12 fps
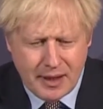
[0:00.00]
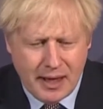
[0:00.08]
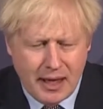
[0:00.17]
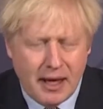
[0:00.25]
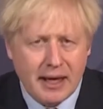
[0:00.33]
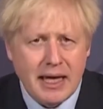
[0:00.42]

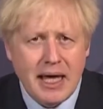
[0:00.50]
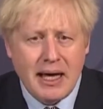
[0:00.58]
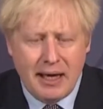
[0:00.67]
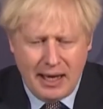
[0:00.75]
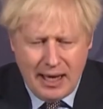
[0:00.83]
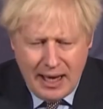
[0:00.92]
a
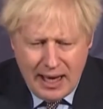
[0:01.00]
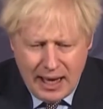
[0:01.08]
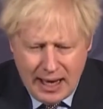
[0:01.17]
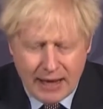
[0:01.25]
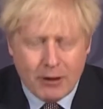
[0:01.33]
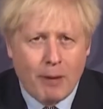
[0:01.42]
year,
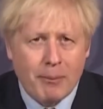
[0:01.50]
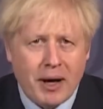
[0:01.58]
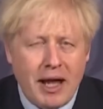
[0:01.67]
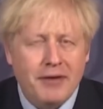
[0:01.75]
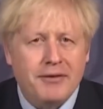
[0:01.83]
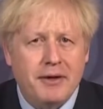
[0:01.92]
a
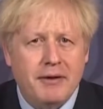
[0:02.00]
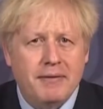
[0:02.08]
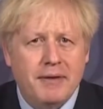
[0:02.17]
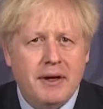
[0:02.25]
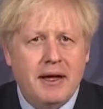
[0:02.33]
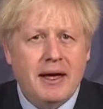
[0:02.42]
comprehensive
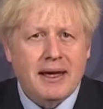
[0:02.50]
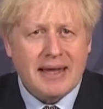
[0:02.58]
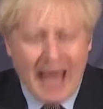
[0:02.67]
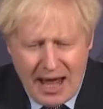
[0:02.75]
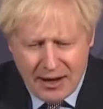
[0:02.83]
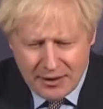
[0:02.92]

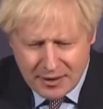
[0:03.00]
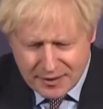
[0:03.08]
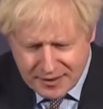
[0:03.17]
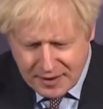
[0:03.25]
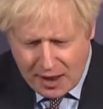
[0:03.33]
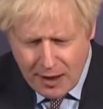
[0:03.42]

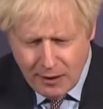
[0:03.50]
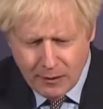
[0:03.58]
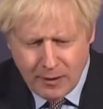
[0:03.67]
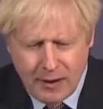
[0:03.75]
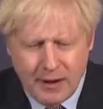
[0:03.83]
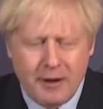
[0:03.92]
Canada-style
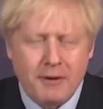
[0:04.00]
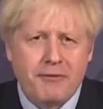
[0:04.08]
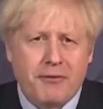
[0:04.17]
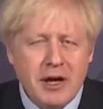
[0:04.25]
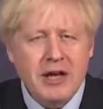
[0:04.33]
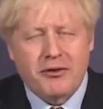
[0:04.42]

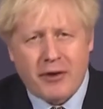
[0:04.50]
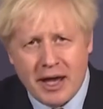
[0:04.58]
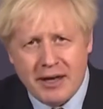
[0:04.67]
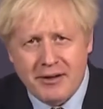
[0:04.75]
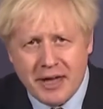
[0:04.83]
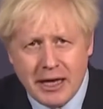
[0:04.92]
free
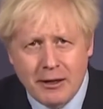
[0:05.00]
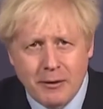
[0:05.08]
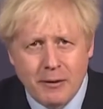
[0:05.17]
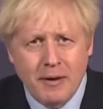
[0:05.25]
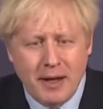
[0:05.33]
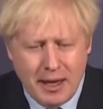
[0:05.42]
trade
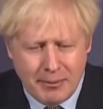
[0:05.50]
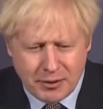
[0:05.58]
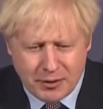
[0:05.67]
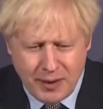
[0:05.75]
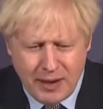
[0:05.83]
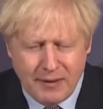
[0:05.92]
deal
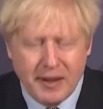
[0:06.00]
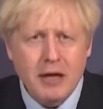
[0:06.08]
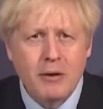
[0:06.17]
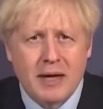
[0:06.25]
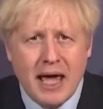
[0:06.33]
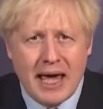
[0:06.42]
between the
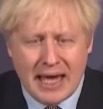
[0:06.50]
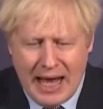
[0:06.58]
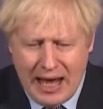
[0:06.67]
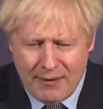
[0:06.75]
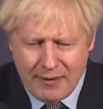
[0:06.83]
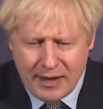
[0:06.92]
UK
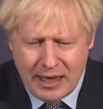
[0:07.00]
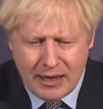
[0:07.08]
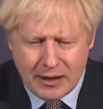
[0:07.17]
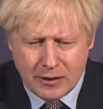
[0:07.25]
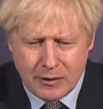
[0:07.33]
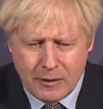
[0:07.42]
and the
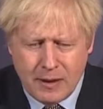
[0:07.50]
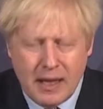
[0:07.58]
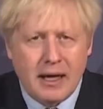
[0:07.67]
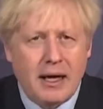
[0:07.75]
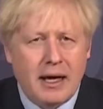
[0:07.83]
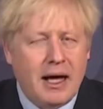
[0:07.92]
EU,
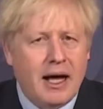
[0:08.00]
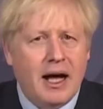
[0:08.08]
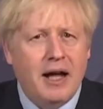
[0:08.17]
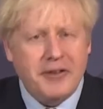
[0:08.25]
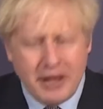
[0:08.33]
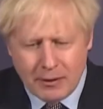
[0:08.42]
a
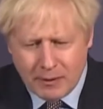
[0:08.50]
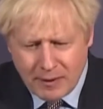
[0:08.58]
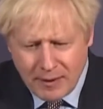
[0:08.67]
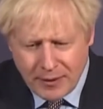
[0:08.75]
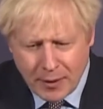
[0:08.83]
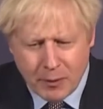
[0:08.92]
deal
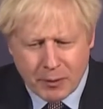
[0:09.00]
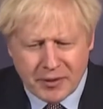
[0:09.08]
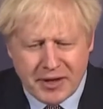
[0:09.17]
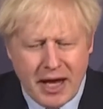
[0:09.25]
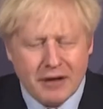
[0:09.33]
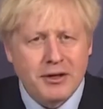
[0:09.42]
that will
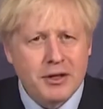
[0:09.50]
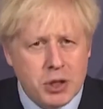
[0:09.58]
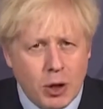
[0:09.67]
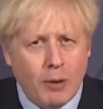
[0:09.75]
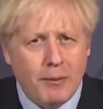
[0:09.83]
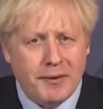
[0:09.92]
protect
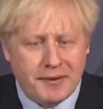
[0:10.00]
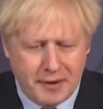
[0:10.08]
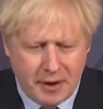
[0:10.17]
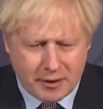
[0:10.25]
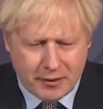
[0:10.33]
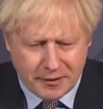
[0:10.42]
jobs
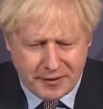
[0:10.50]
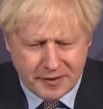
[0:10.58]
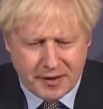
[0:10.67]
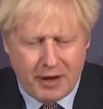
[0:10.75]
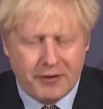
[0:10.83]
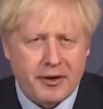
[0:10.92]
across this
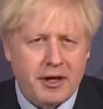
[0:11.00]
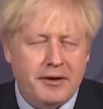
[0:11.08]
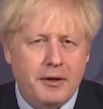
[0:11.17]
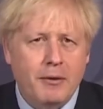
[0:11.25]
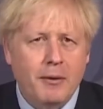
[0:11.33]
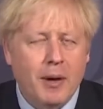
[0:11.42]
country, a
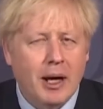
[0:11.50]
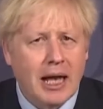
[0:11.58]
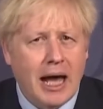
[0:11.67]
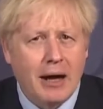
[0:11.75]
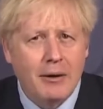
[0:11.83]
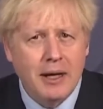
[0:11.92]
deal that will allow